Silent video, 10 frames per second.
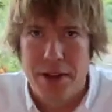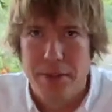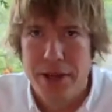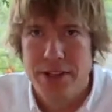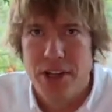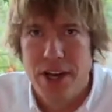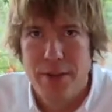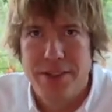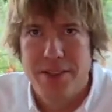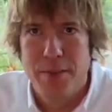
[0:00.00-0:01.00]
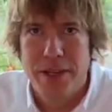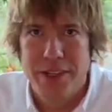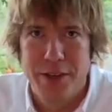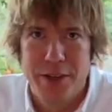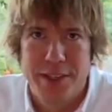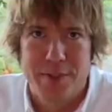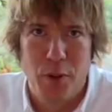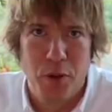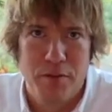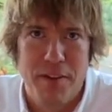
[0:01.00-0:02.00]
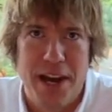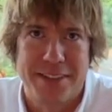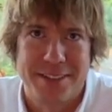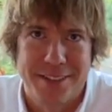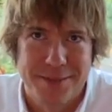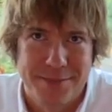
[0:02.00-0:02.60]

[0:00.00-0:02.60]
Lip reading: and my job is to make Internet Explorer fast.